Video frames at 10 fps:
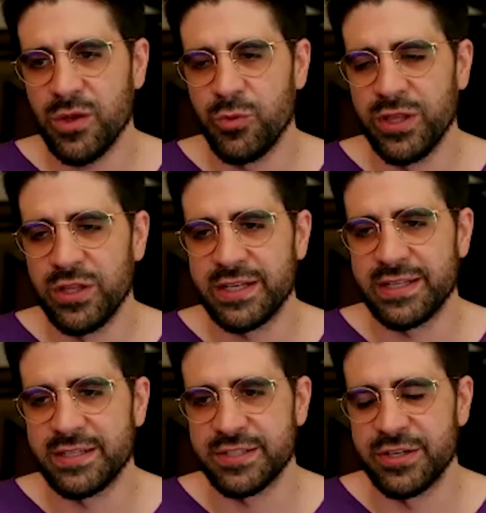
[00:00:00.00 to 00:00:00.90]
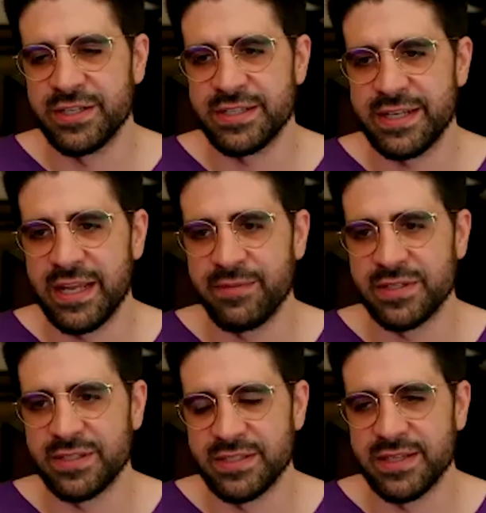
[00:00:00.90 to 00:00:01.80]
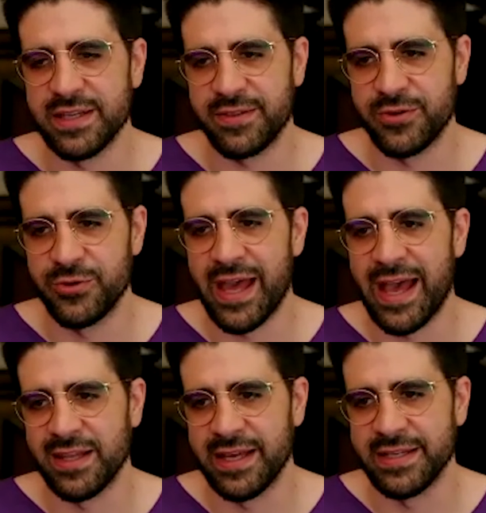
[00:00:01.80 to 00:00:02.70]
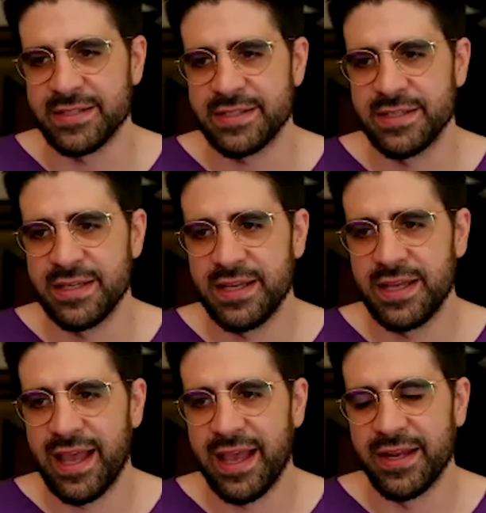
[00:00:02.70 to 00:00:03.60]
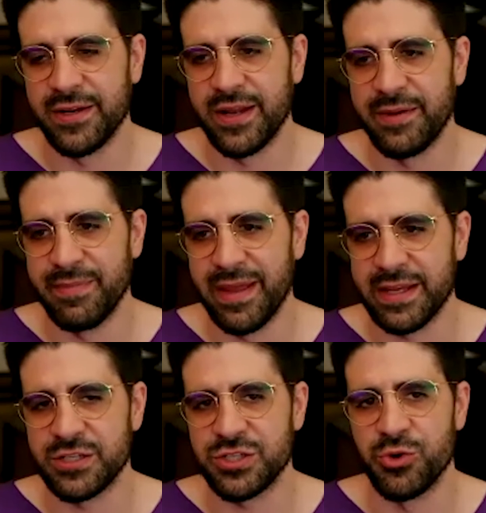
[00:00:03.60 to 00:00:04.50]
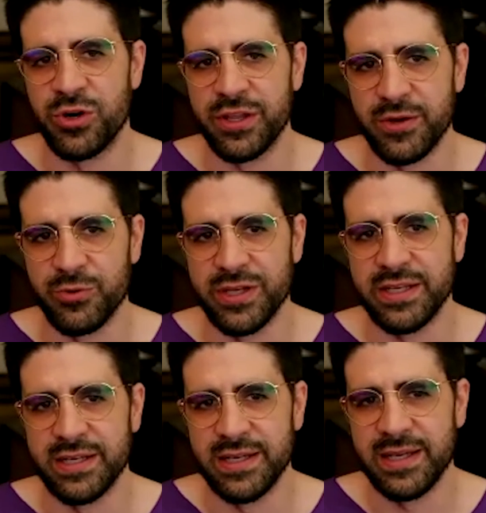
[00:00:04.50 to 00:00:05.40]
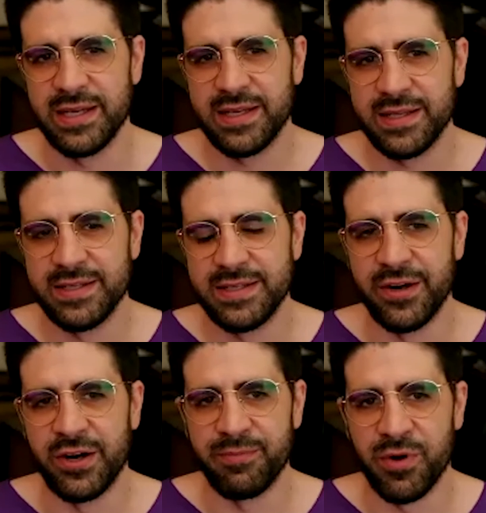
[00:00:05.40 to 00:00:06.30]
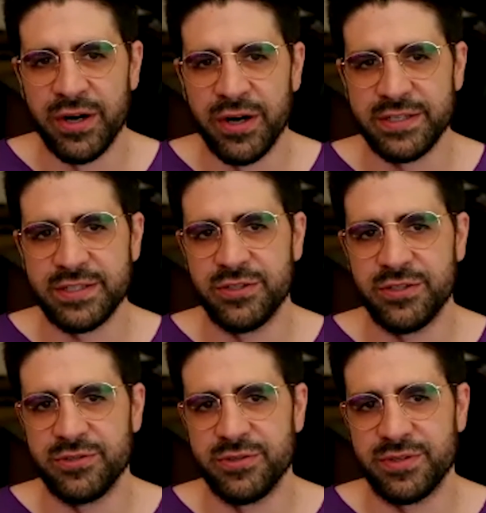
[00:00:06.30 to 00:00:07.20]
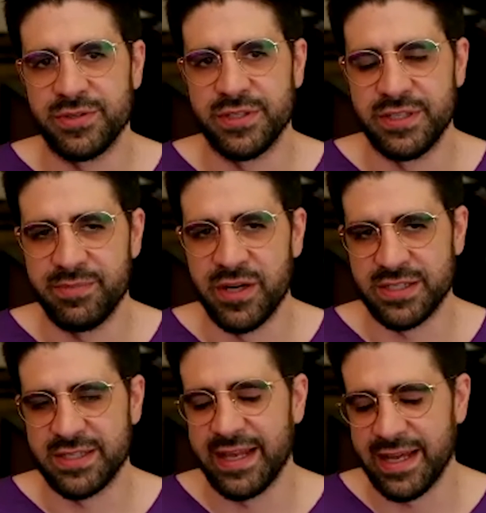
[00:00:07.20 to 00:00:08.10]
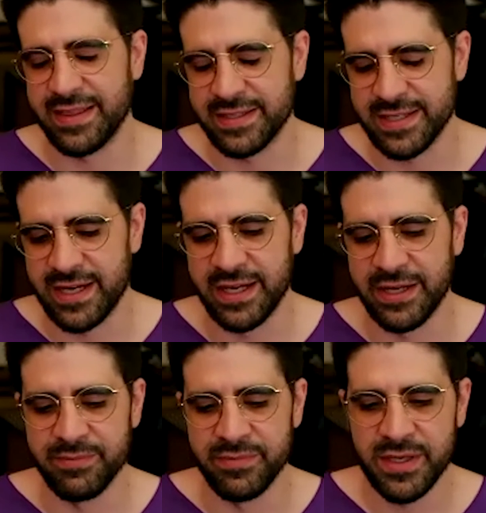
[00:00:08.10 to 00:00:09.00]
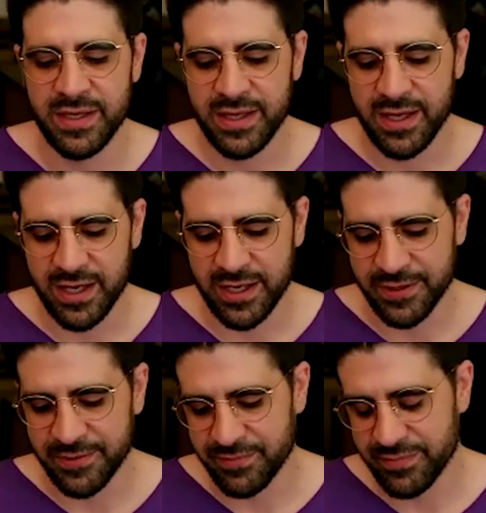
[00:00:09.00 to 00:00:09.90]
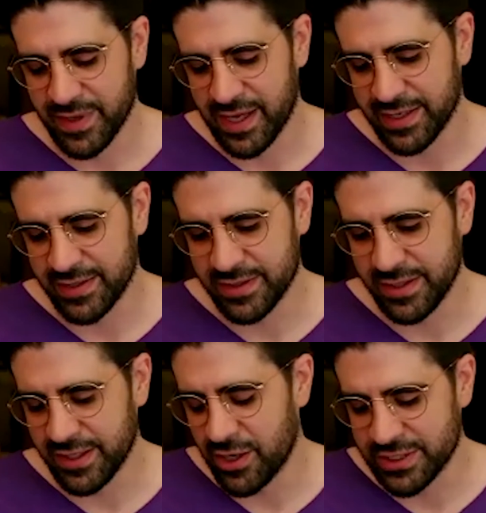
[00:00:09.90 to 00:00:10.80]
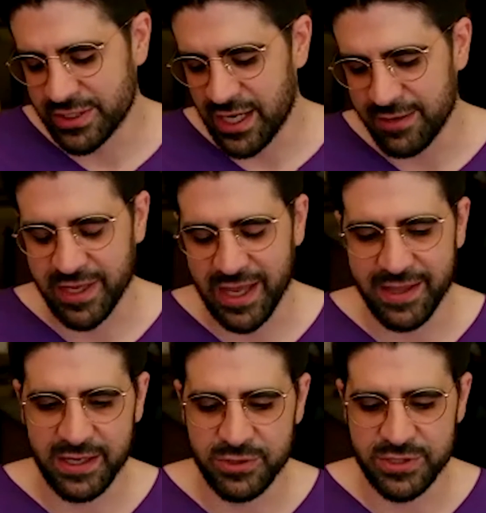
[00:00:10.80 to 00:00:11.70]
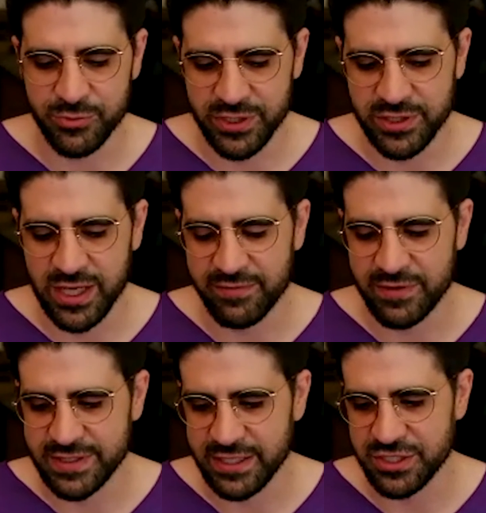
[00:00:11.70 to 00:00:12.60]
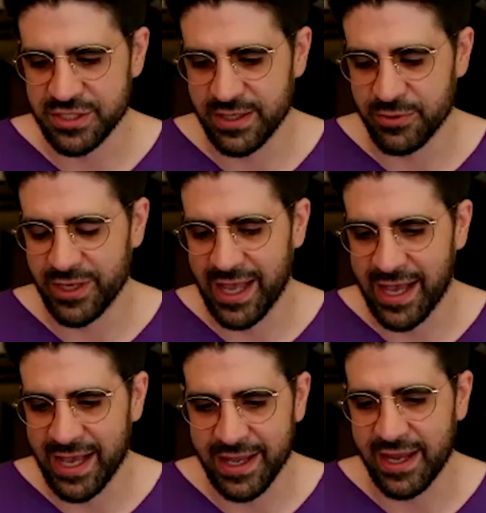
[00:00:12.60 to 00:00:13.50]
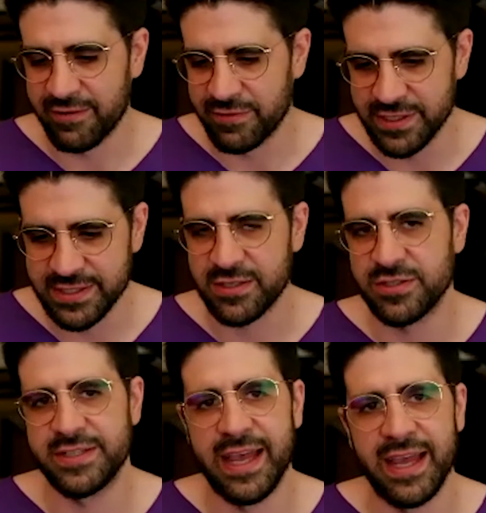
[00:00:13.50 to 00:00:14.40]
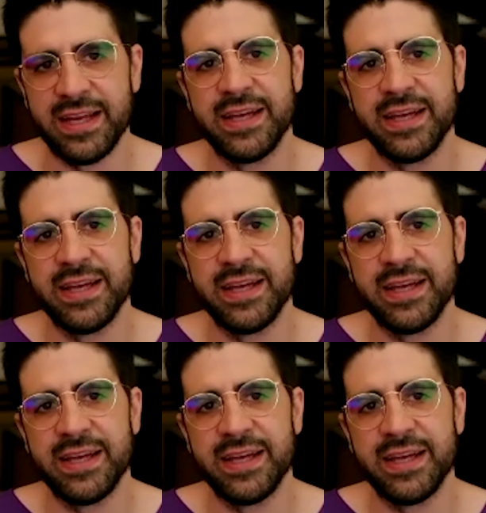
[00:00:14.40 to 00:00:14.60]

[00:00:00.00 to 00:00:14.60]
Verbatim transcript: we looked at certain statements as, uh, through that lens and, and making sure that we did our part to to debunk that at the time. Um, and you know, it's complicated. I think it was a real conversation that we had every single day